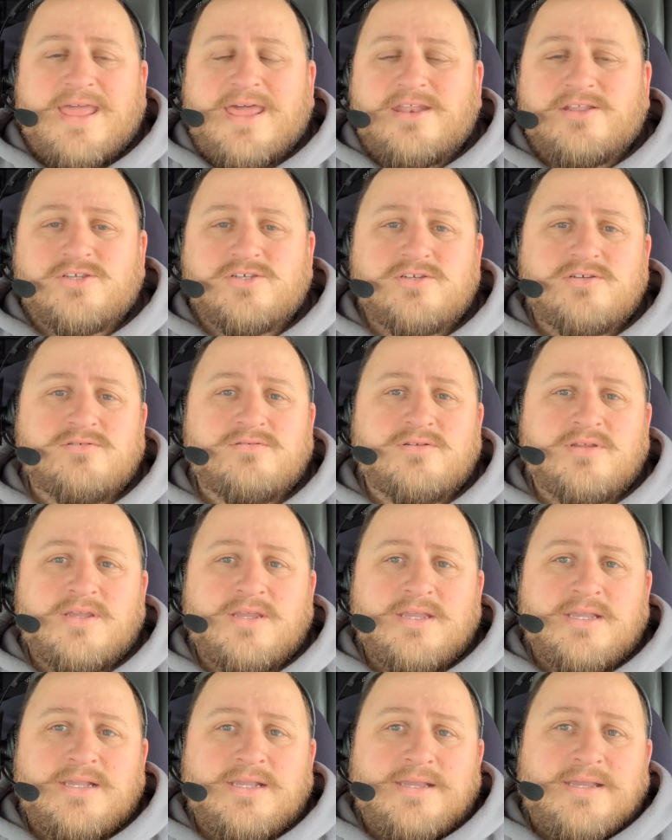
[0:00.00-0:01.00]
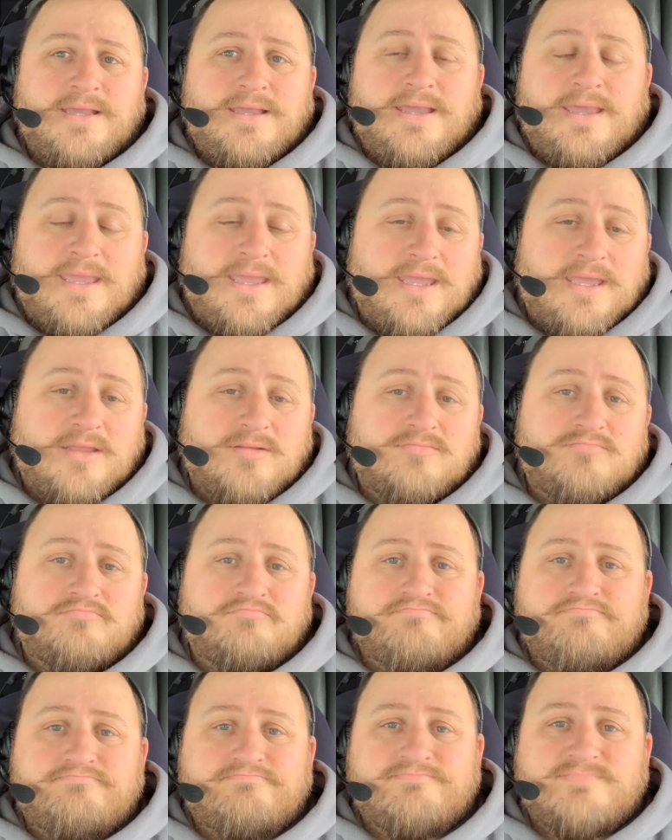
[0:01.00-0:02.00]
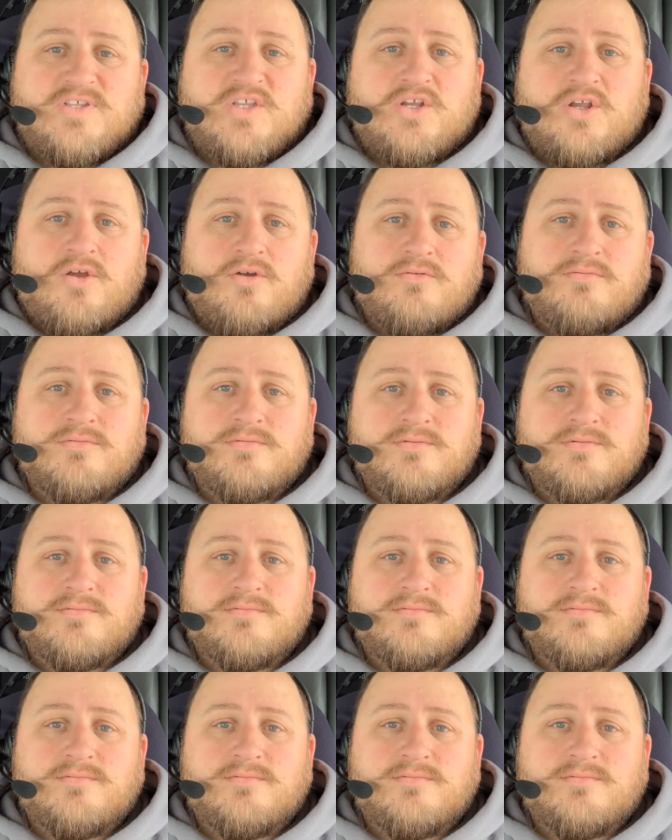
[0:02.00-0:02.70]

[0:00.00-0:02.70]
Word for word: attitude, and you know,